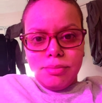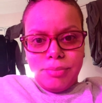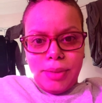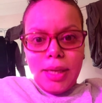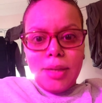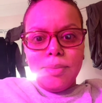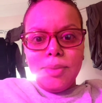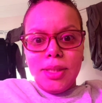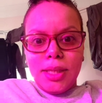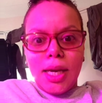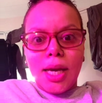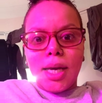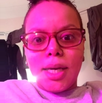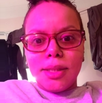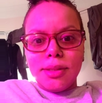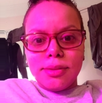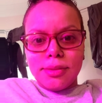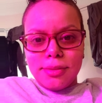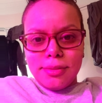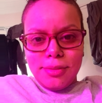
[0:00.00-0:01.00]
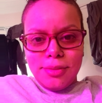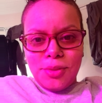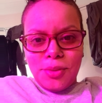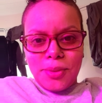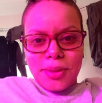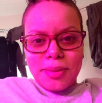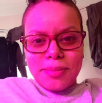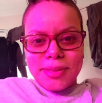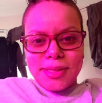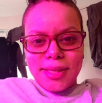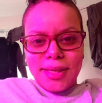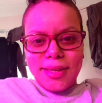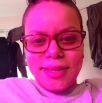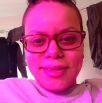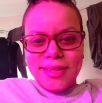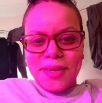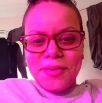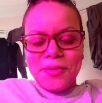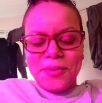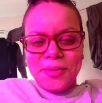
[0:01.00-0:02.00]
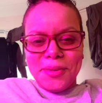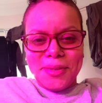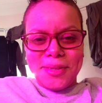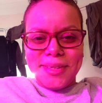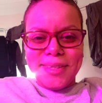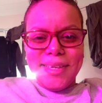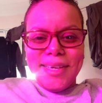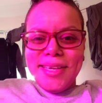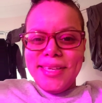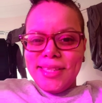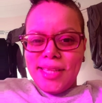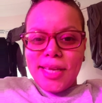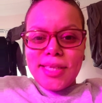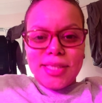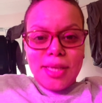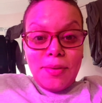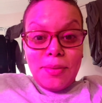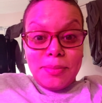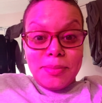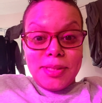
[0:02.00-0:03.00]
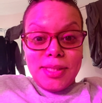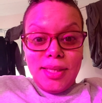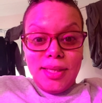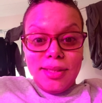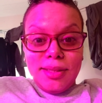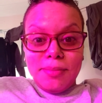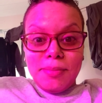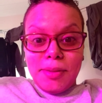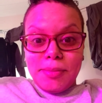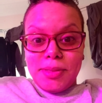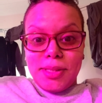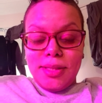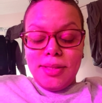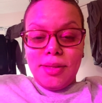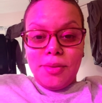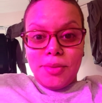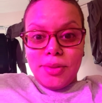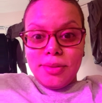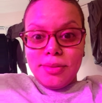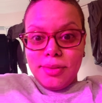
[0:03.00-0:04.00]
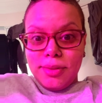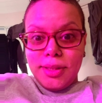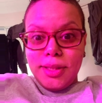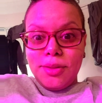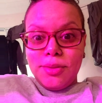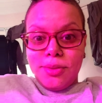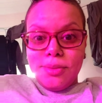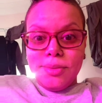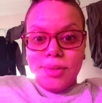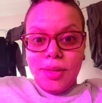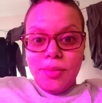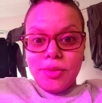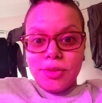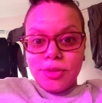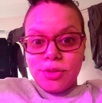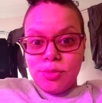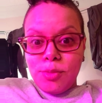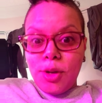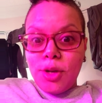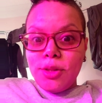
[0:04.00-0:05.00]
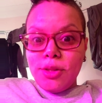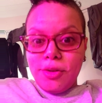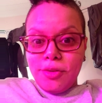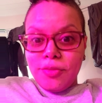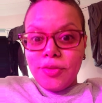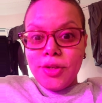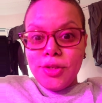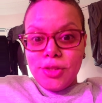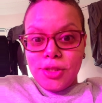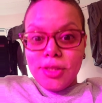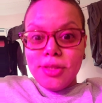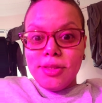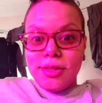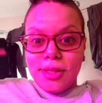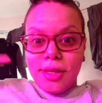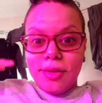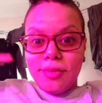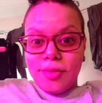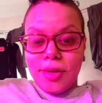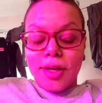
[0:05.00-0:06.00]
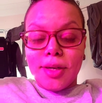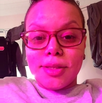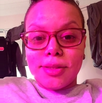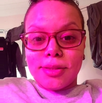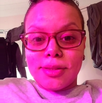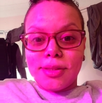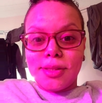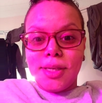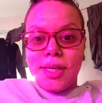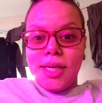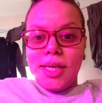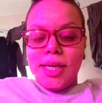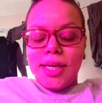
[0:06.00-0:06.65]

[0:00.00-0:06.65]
baby gods. You know what I'm saying? They weren't, that's how I'm seeing them. I'm seeing they were smaller versions of us.